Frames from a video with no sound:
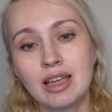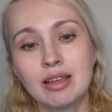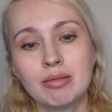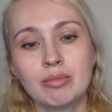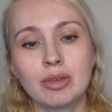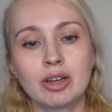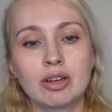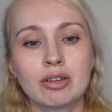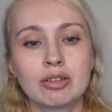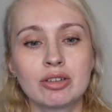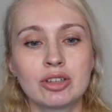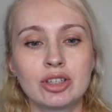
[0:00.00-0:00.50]

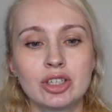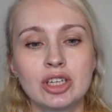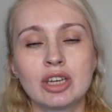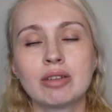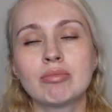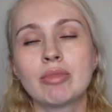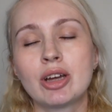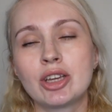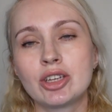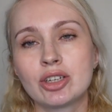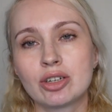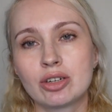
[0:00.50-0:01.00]
because J
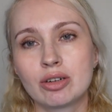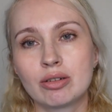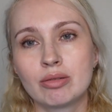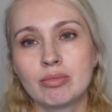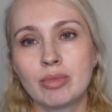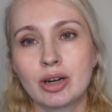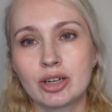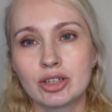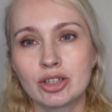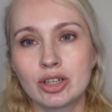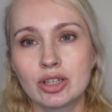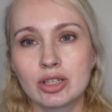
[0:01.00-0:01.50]

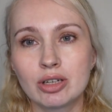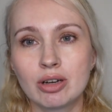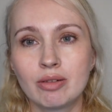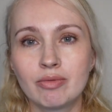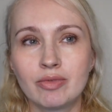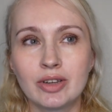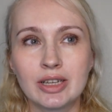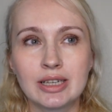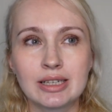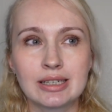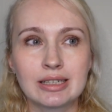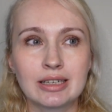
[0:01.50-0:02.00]
margins
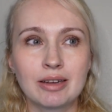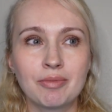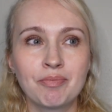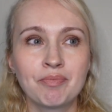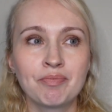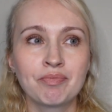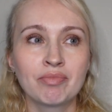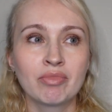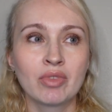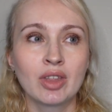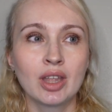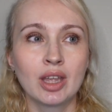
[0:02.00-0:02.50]
obviously
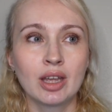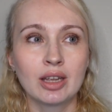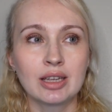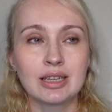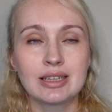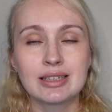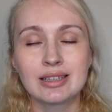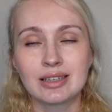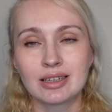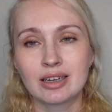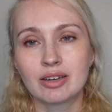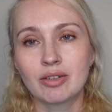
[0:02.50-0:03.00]

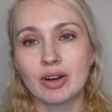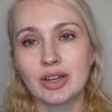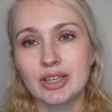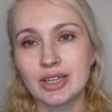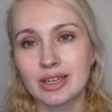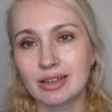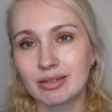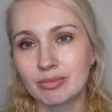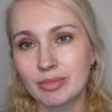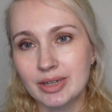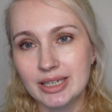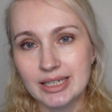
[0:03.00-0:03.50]
is a
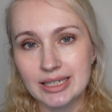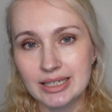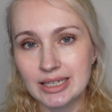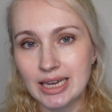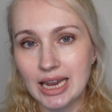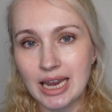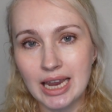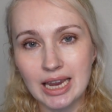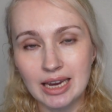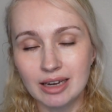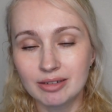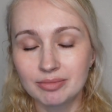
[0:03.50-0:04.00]
critical
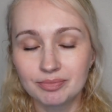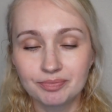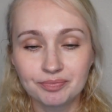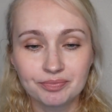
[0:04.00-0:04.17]
mistake.